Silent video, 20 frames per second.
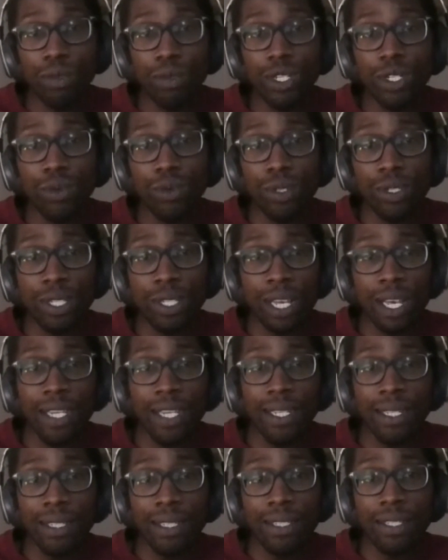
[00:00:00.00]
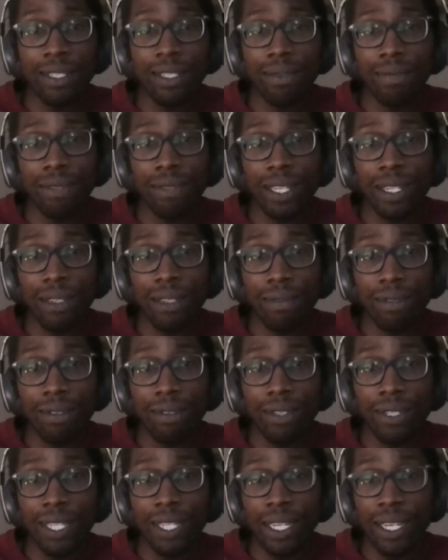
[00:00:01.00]
which was science and
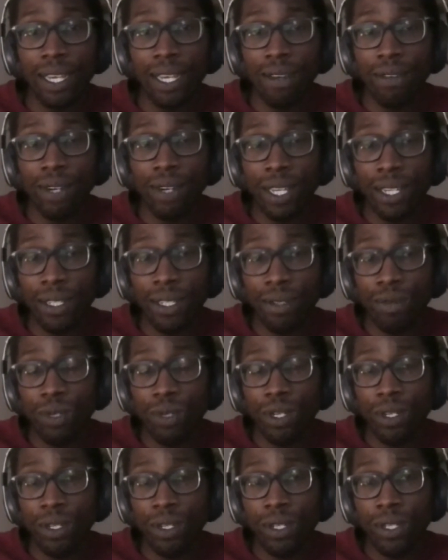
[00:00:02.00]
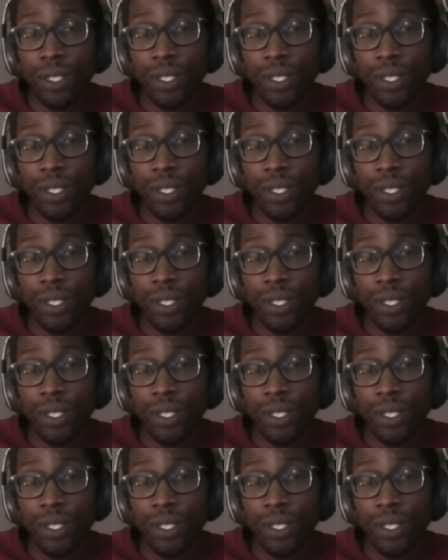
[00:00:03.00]
DEI related work.